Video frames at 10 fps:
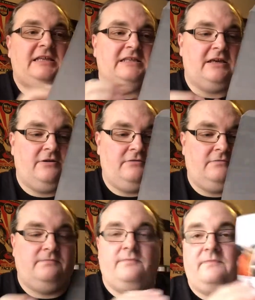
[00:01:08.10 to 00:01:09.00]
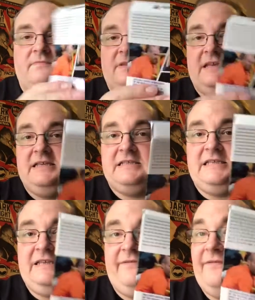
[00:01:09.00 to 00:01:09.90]
so there's
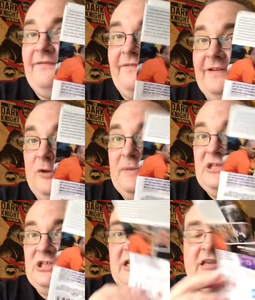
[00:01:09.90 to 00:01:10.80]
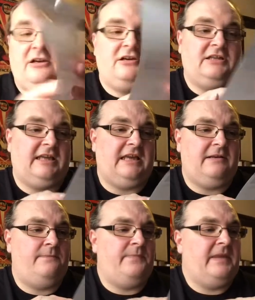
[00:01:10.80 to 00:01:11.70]
the floppy J card again.